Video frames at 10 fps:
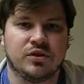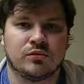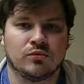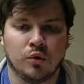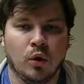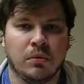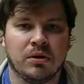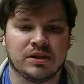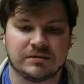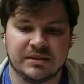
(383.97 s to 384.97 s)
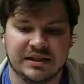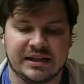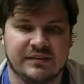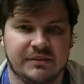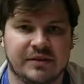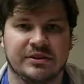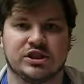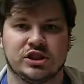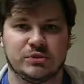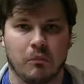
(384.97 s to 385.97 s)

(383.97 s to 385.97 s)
the rule books, but in a very